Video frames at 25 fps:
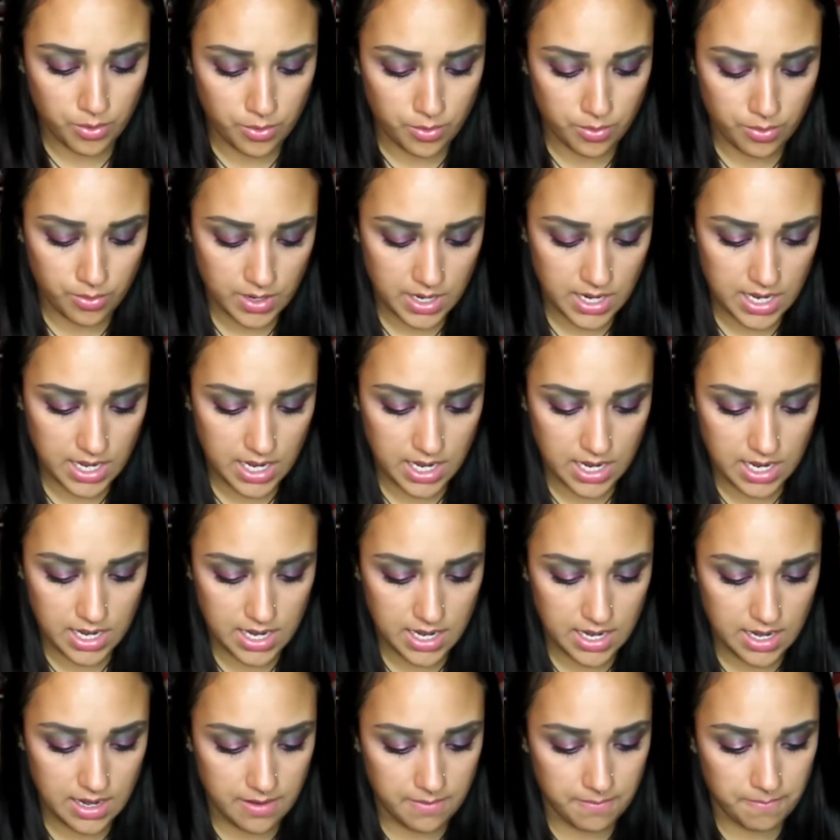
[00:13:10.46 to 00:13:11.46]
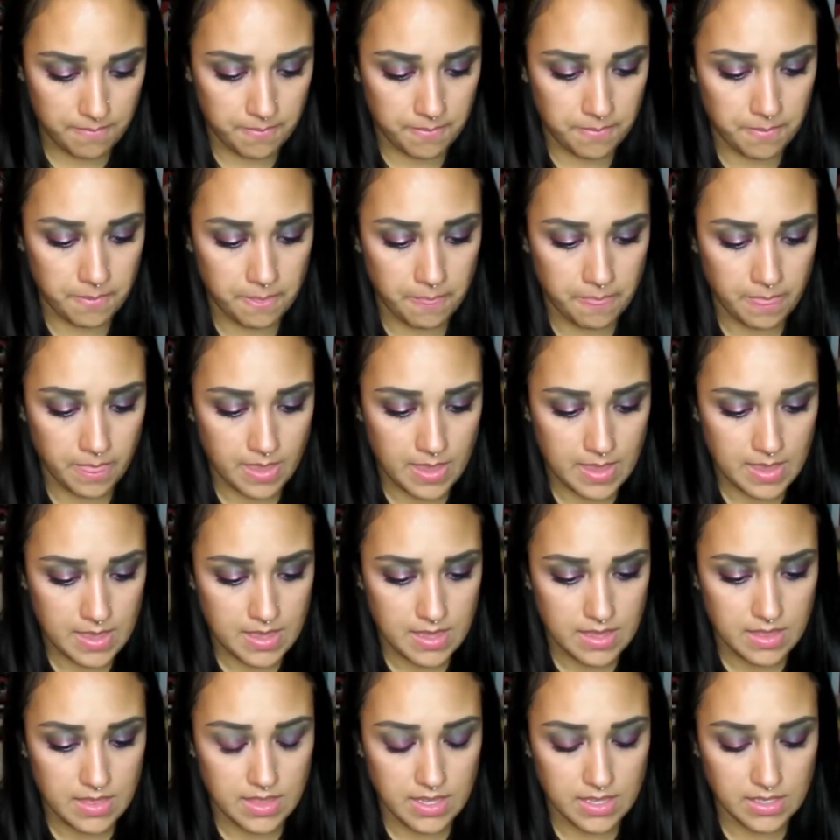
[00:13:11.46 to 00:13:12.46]
pretty.
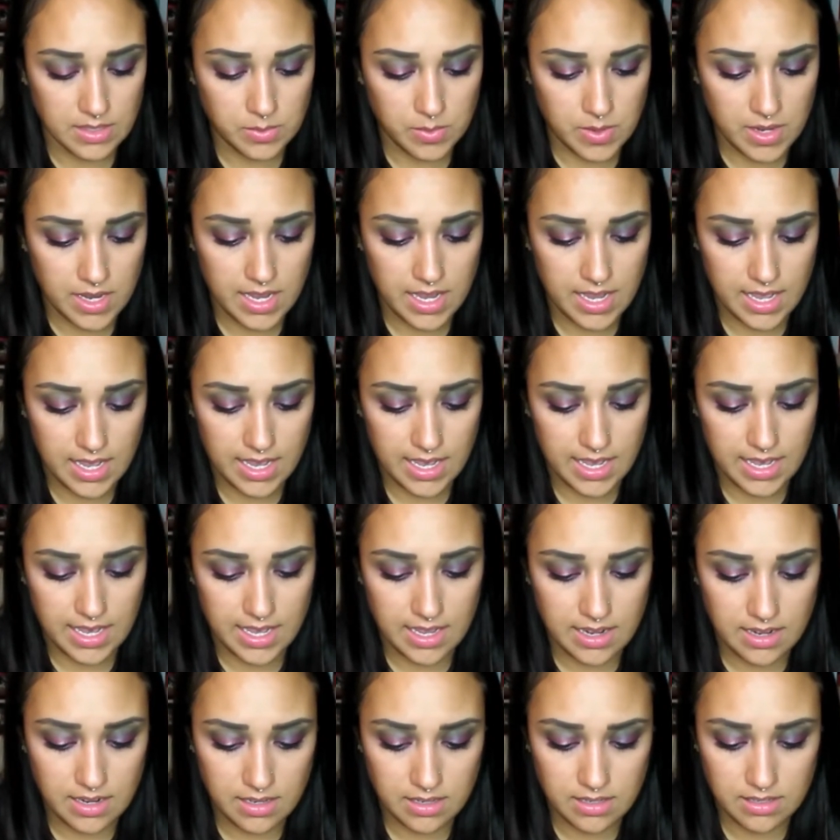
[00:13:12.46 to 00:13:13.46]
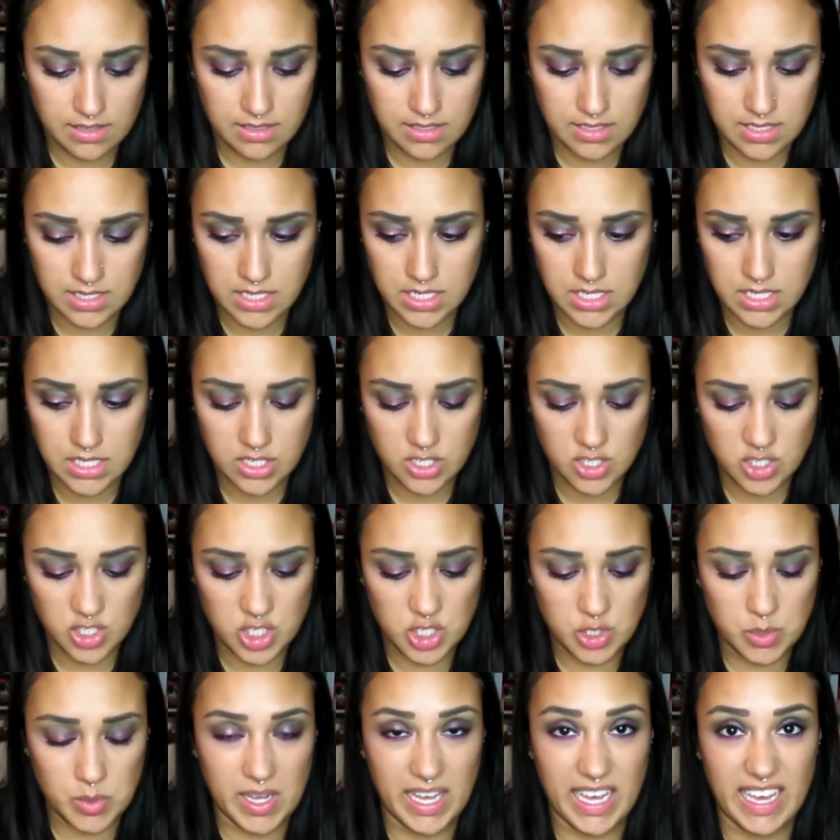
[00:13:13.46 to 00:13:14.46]
That's why I had
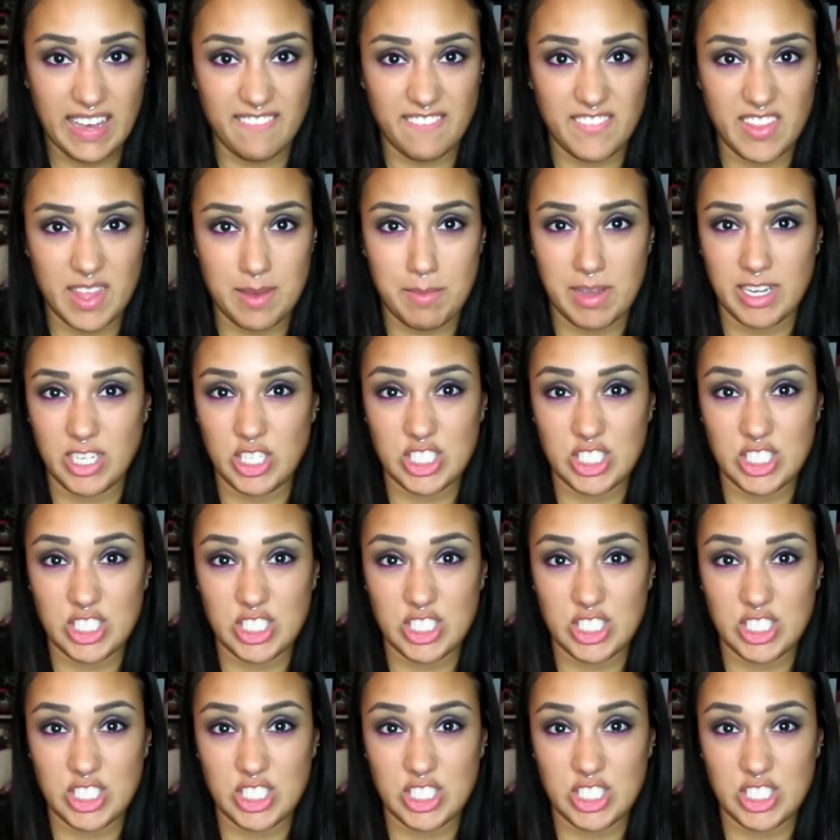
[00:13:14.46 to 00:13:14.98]
to have them.